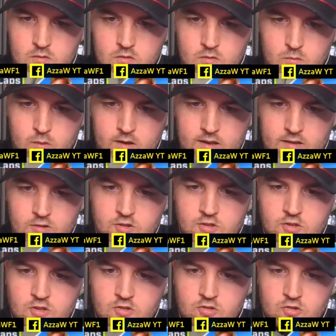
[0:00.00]
We're
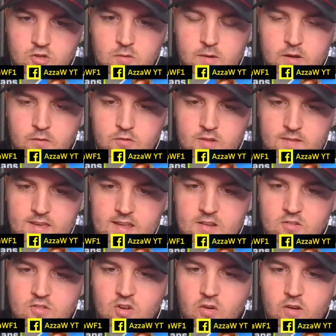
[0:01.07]
just coming up to the
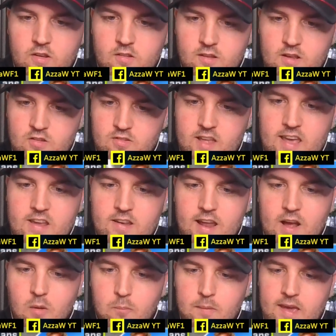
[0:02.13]
inside as they
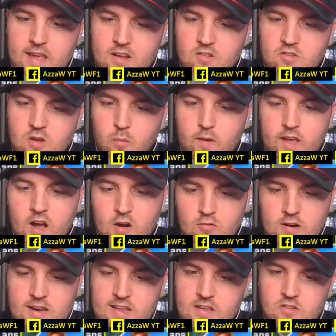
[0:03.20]
now pit. So we are
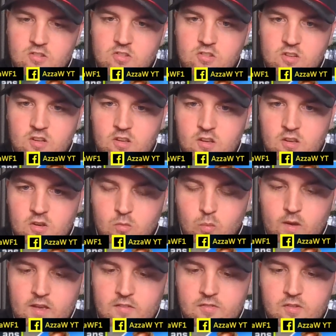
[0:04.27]
released
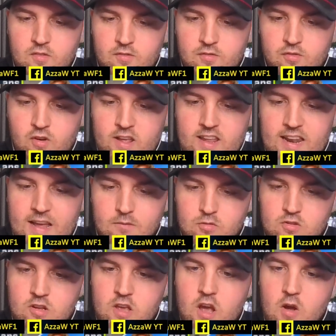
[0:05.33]
with 3 laps
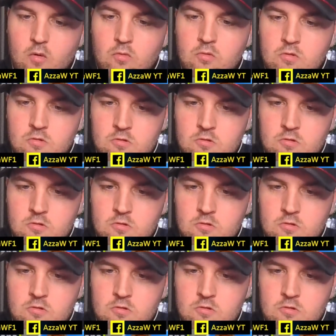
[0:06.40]
to go.